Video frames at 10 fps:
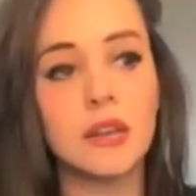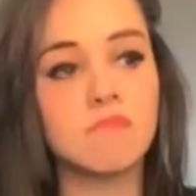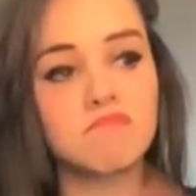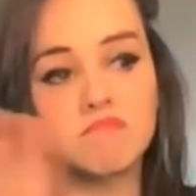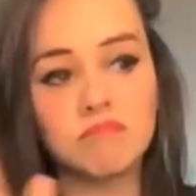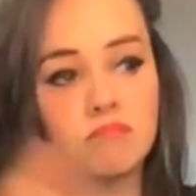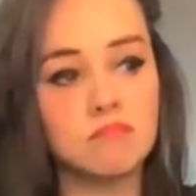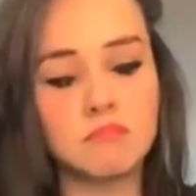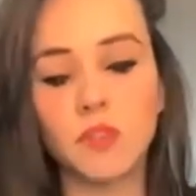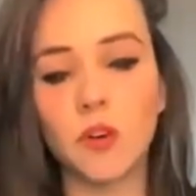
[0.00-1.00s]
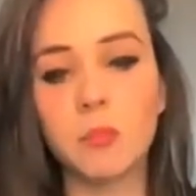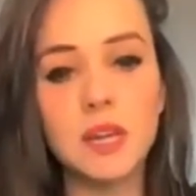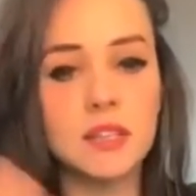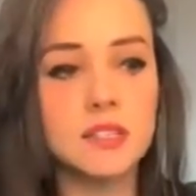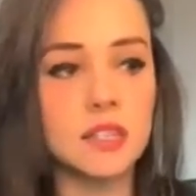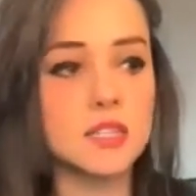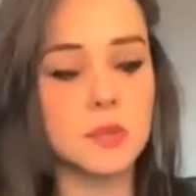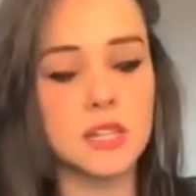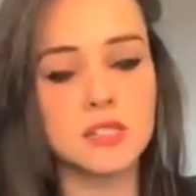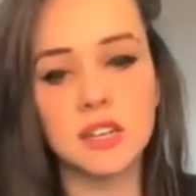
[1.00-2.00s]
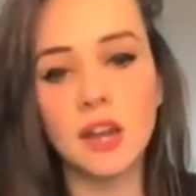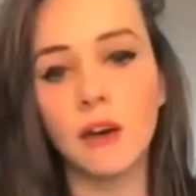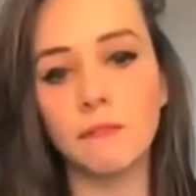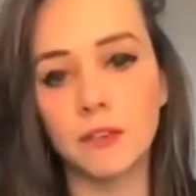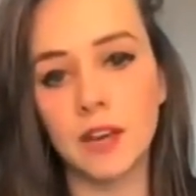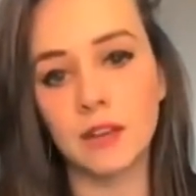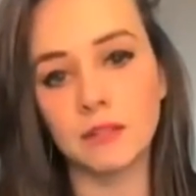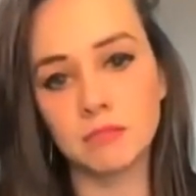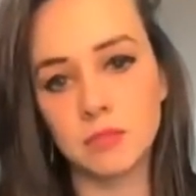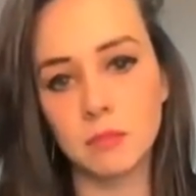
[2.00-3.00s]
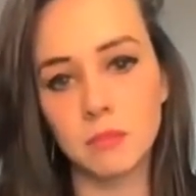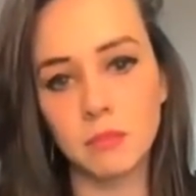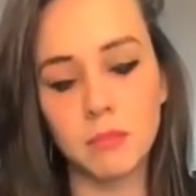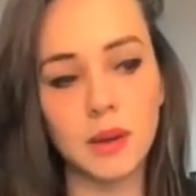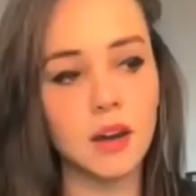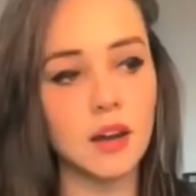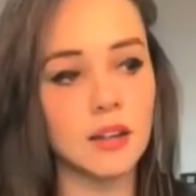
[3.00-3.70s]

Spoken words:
And for me, it's enough for that. But